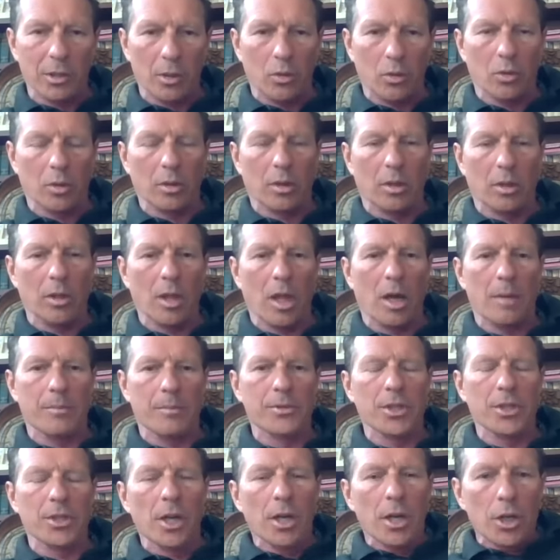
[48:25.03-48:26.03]
local
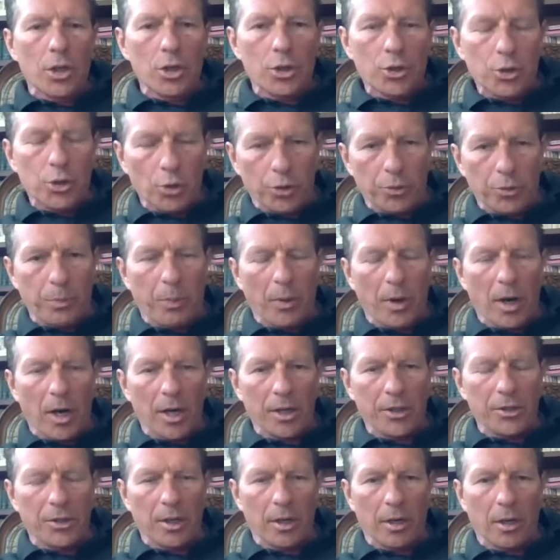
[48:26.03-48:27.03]
clubs should
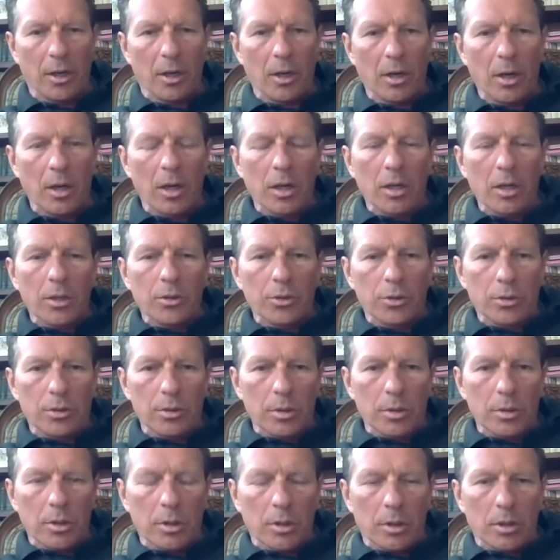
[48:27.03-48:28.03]
partner
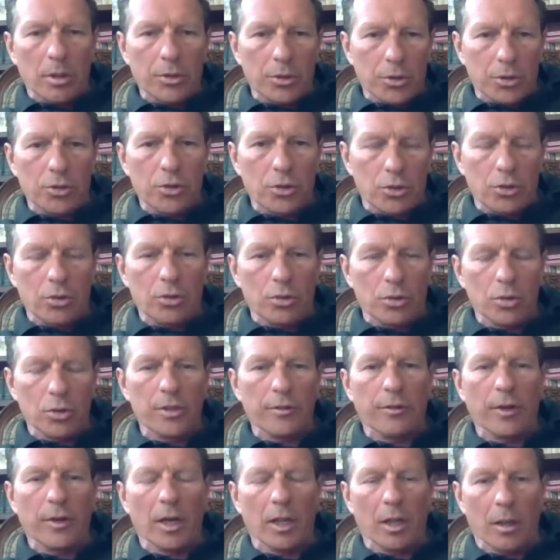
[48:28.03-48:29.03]
uh, to
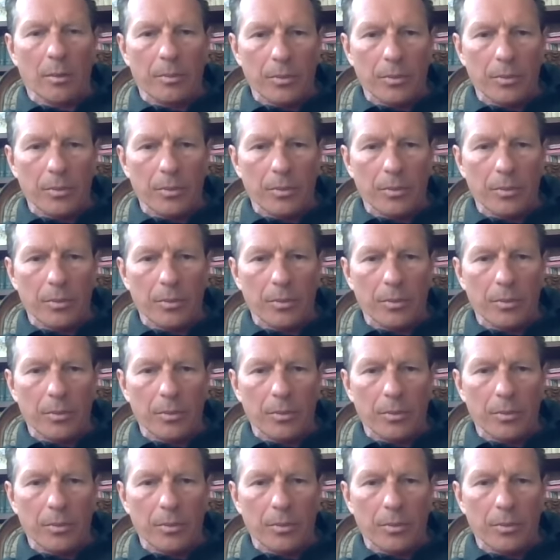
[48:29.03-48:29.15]
develop